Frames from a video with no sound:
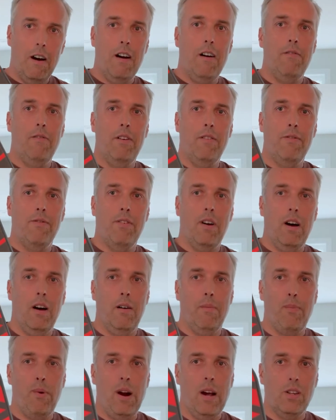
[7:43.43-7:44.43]
with
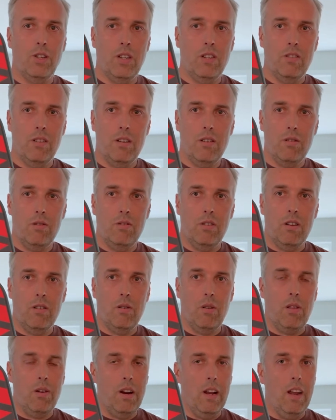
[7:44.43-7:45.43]
Project
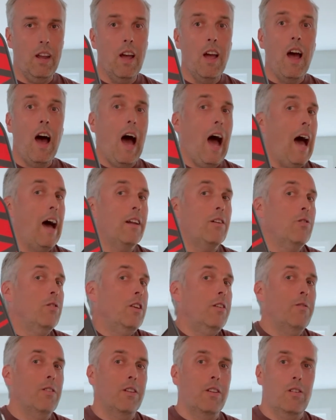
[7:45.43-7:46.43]
003. I don't
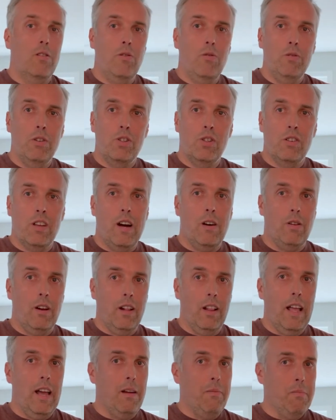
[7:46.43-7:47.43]
even know which sound I
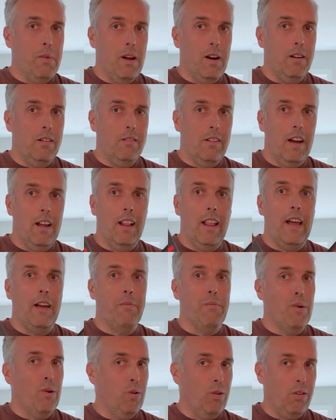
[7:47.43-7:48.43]
like better. I like
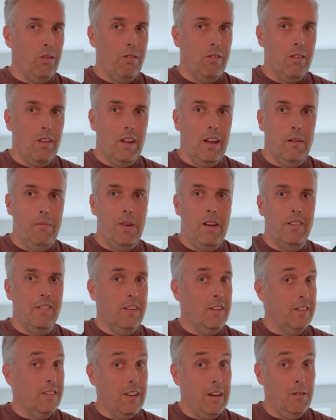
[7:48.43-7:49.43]
both.
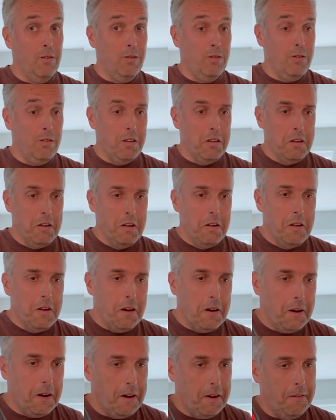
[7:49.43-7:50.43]
Amazing sounds.
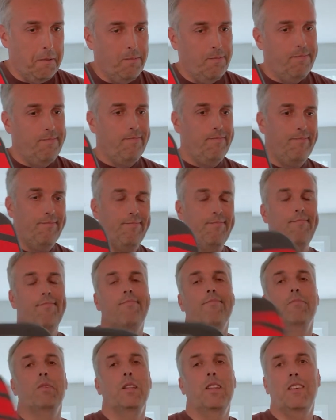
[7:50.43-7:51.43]

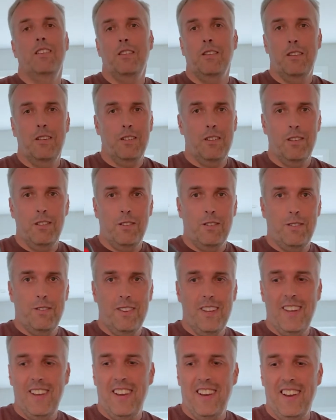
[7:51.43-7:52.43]
But this is
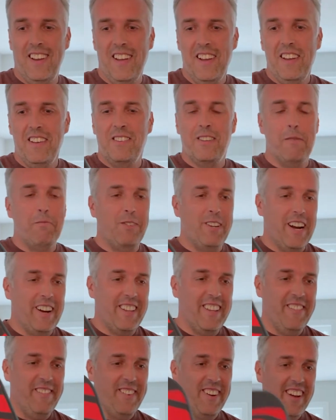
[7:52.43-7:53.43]

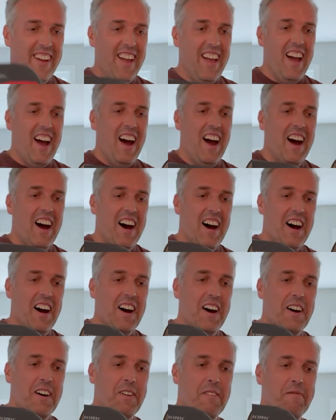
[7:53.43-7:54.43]
subjective.
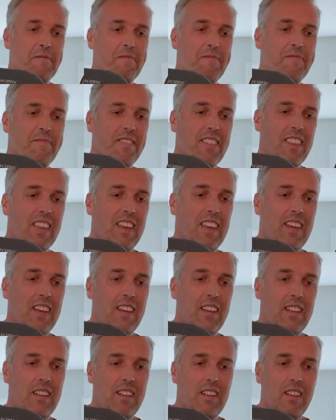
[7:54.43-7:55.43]

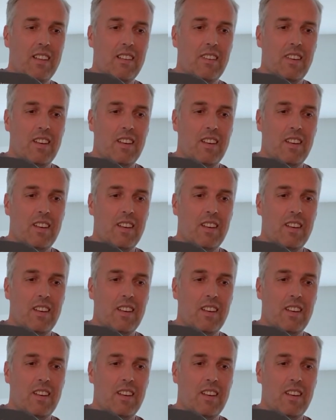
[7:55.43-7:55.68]
And